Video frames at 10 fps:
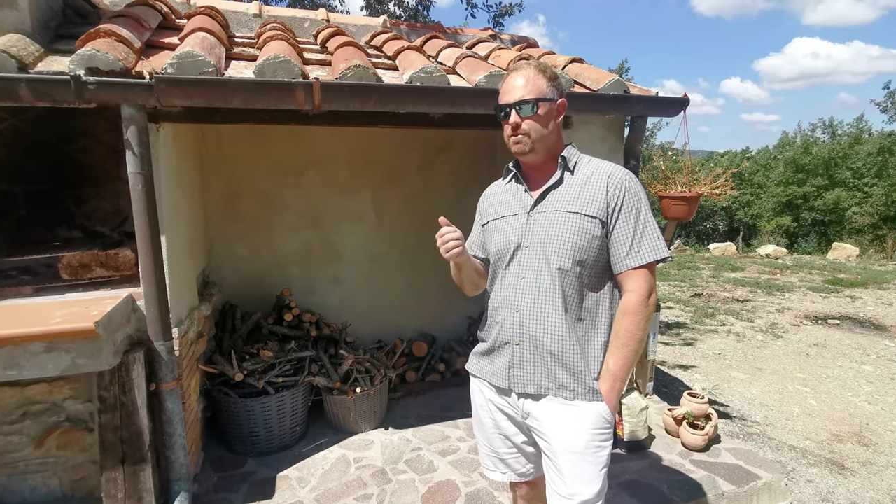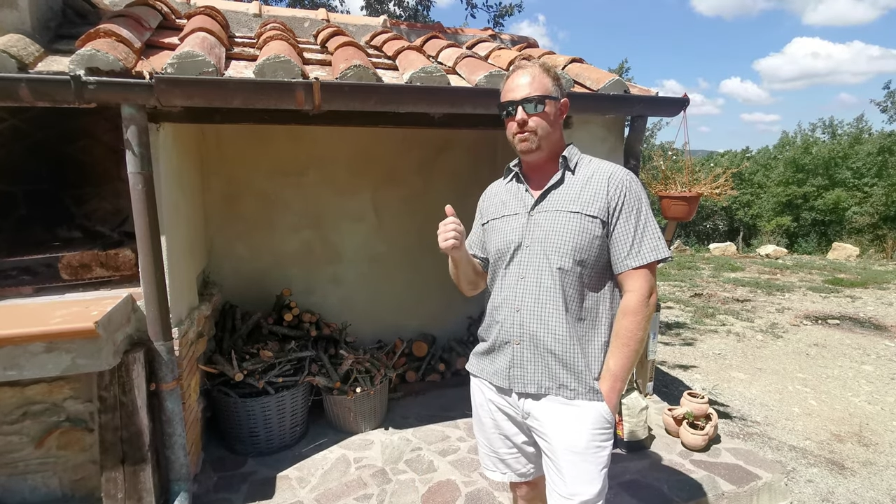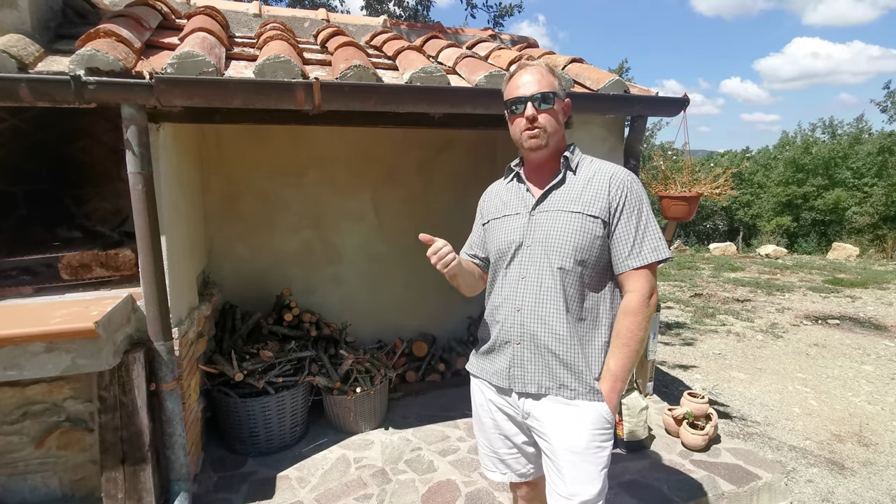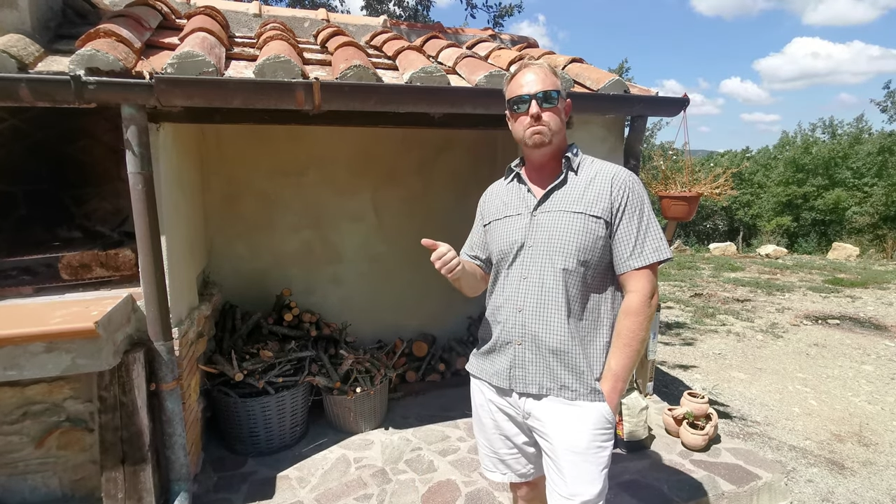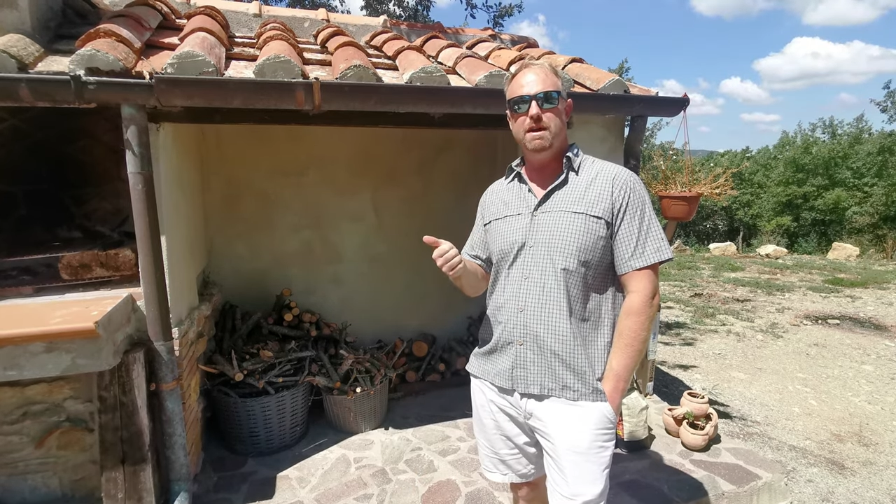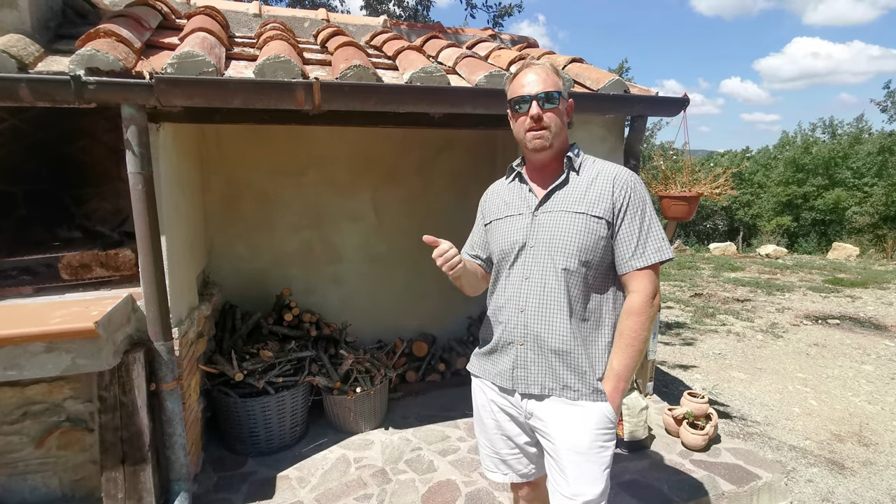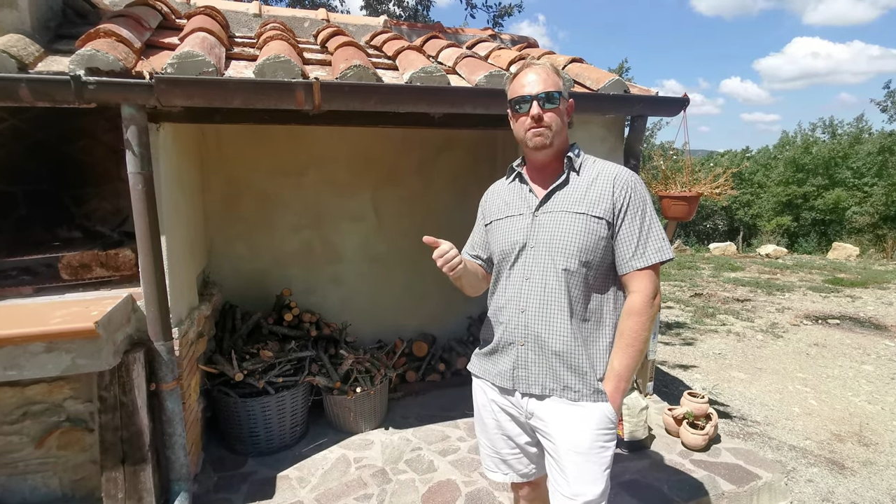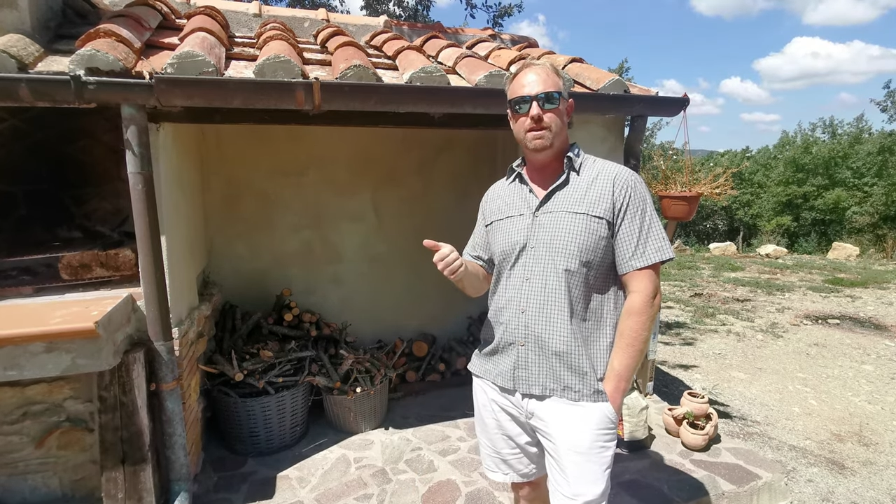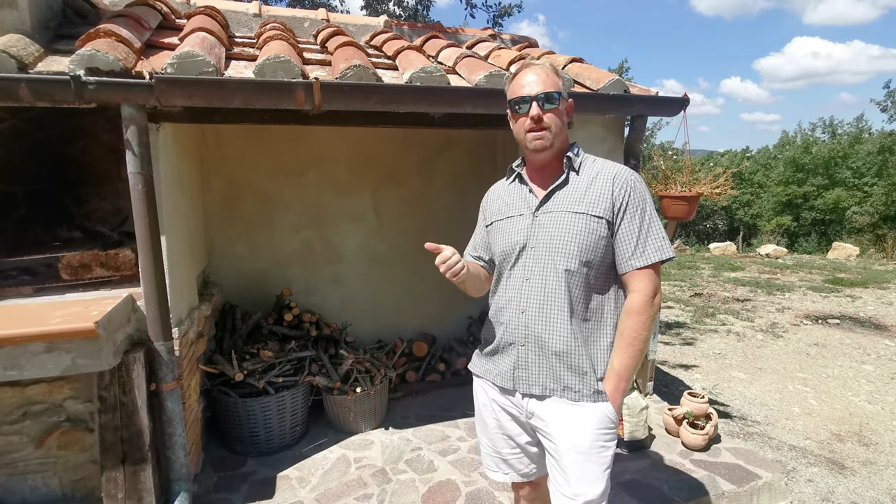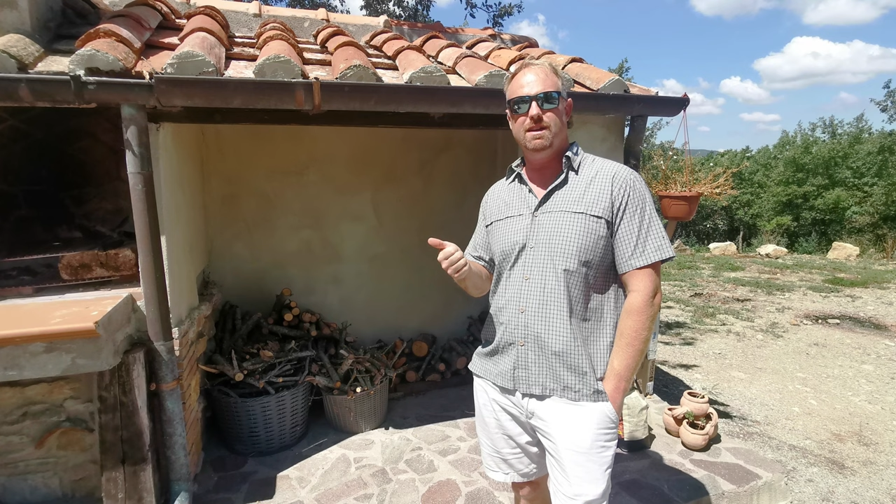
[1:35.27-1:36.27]
The first
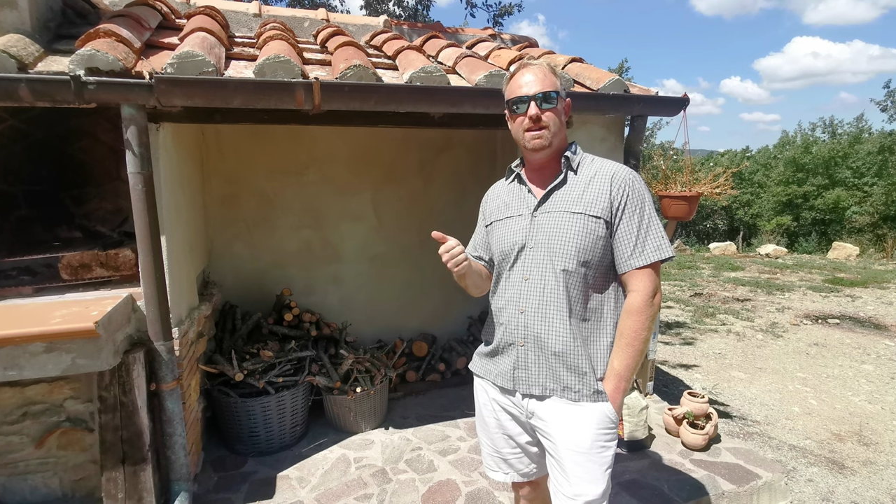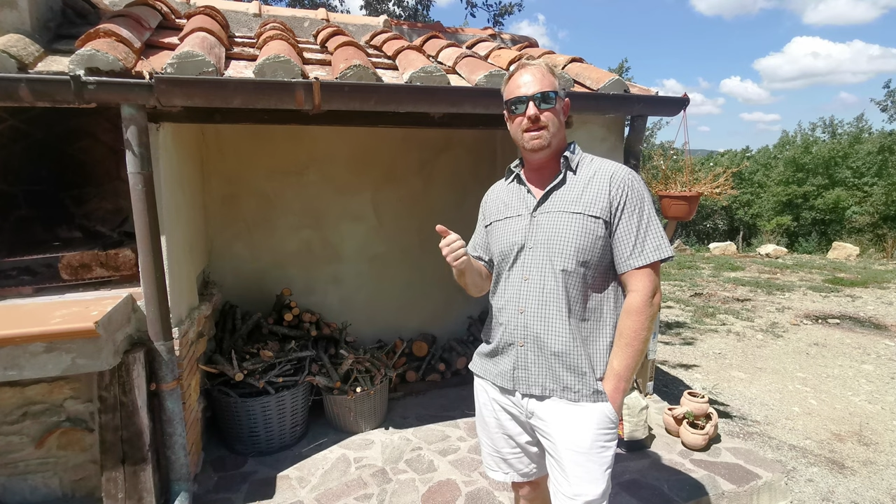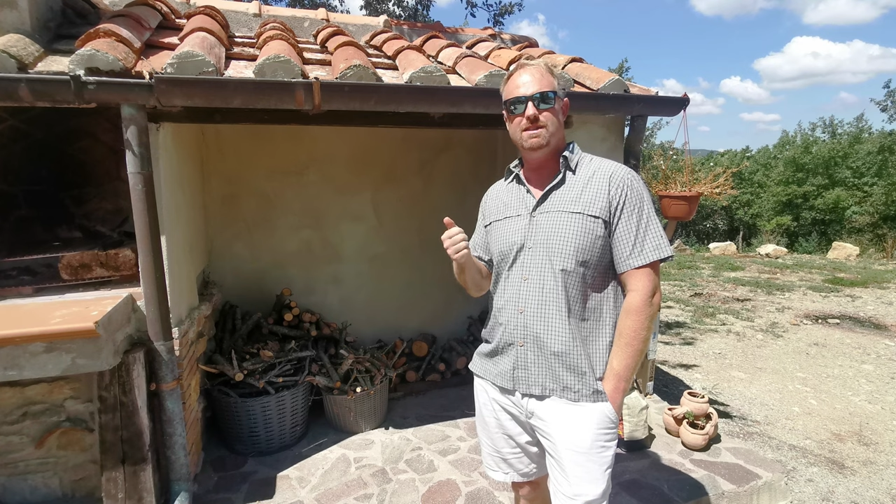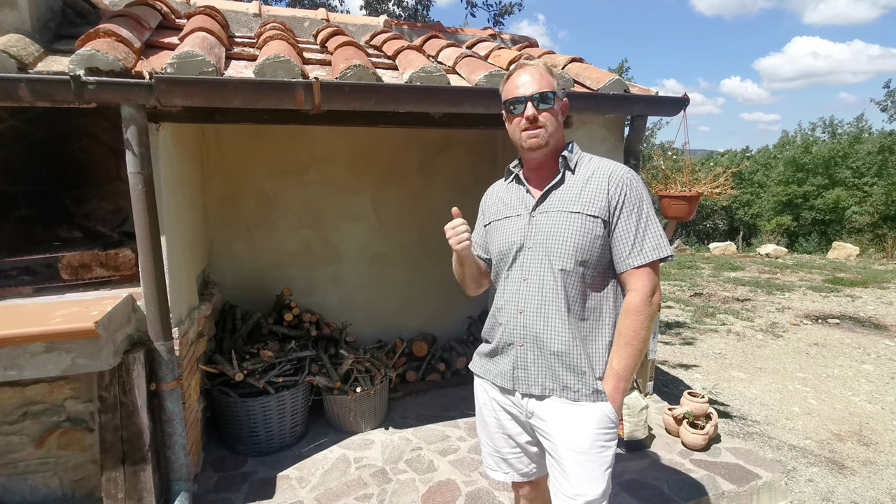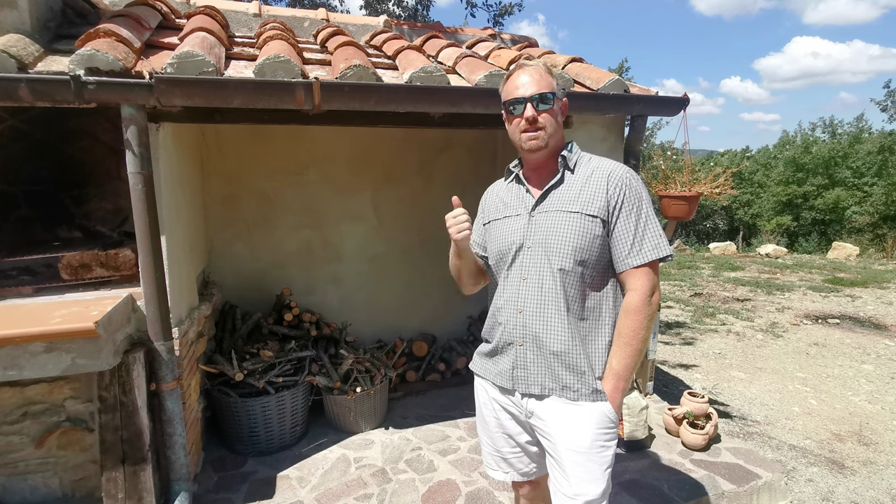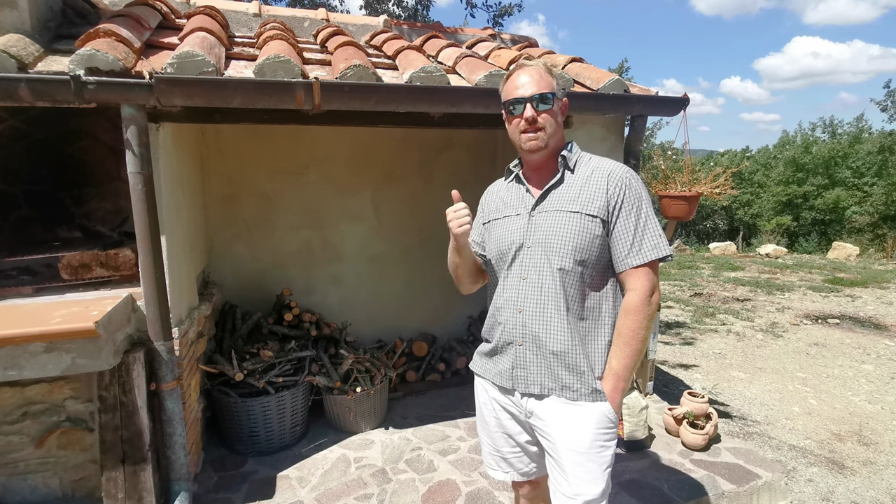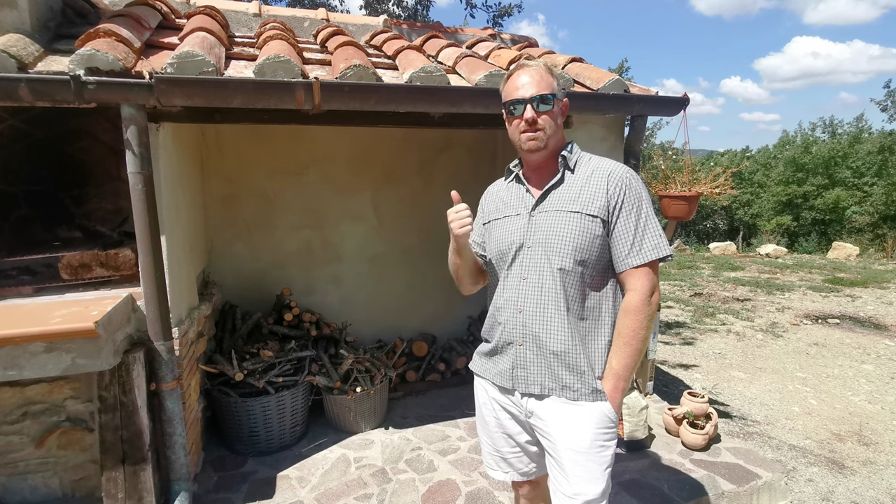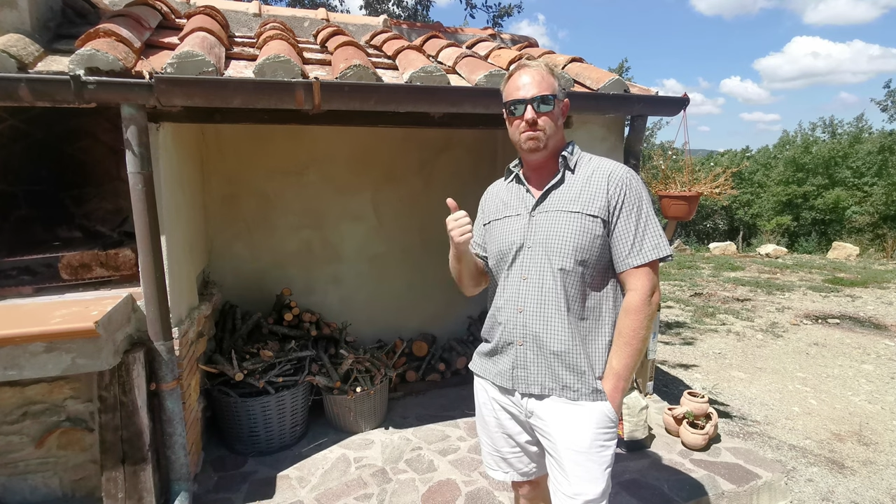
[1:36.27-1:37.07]
benefit, it's